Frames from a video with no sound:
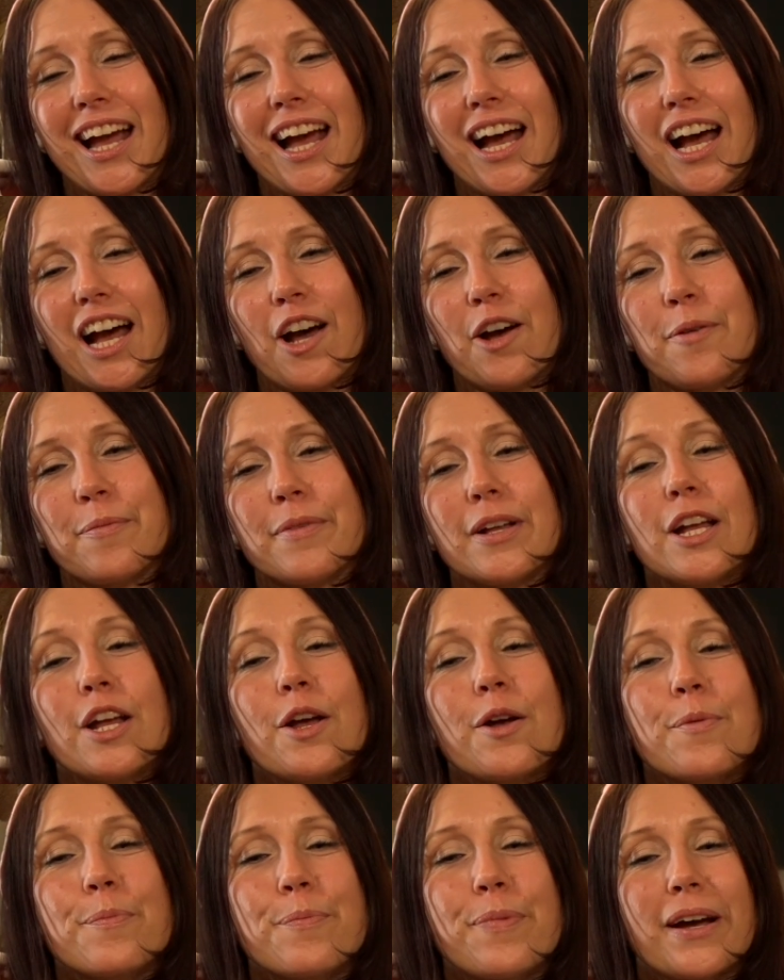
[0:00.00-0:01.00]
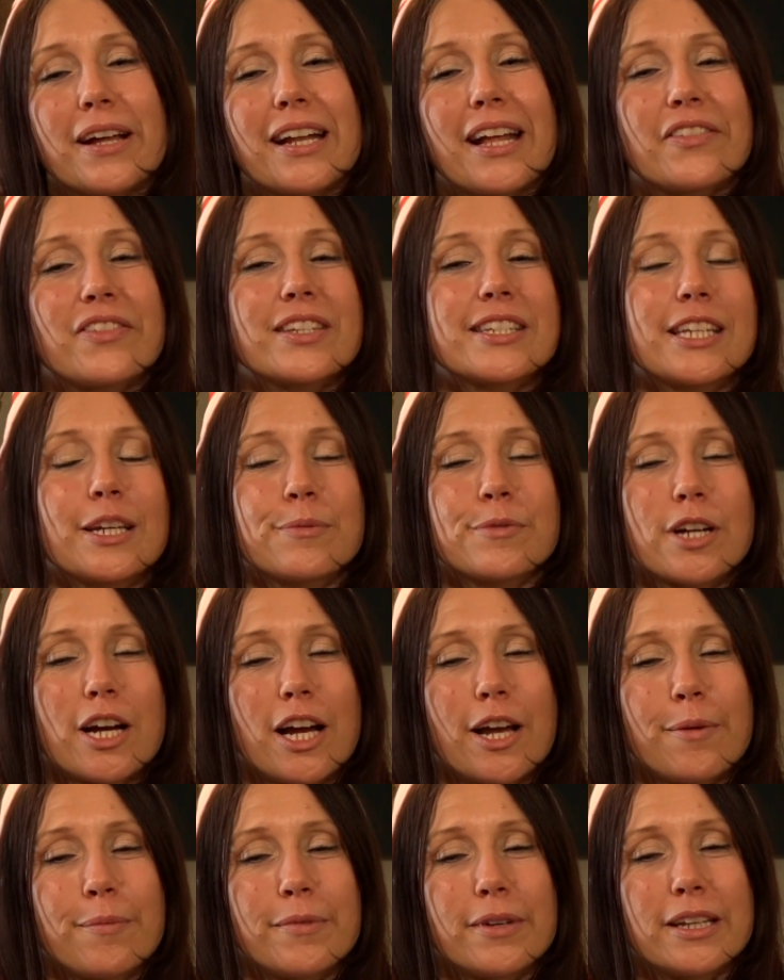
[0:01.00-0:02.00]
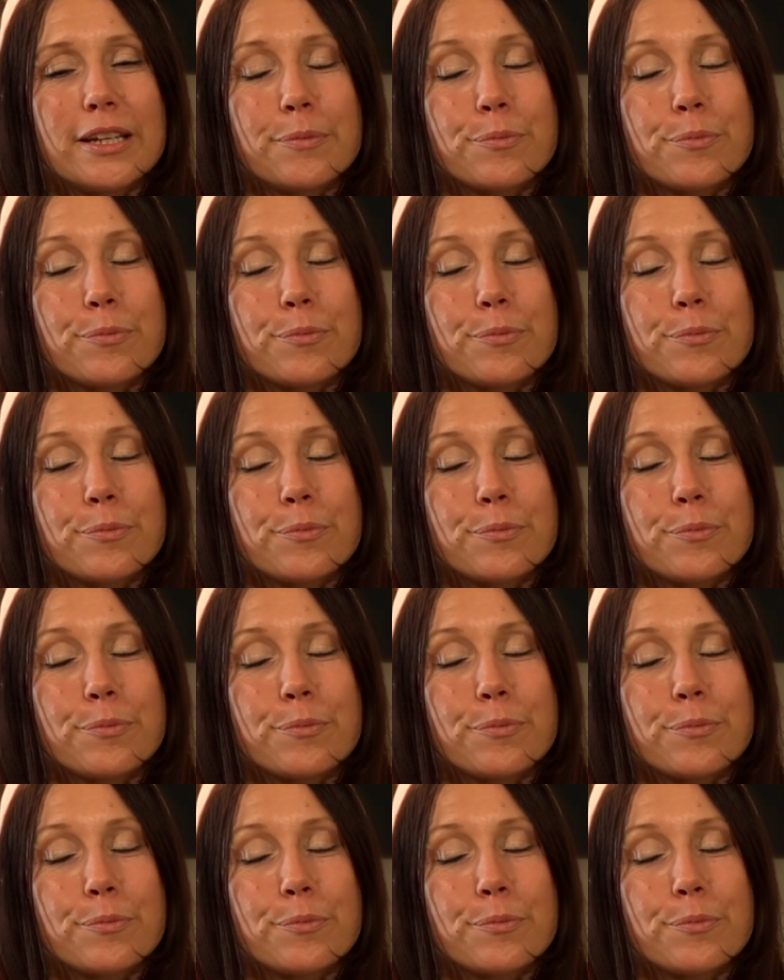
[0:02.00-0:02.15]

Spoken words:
But at the same time,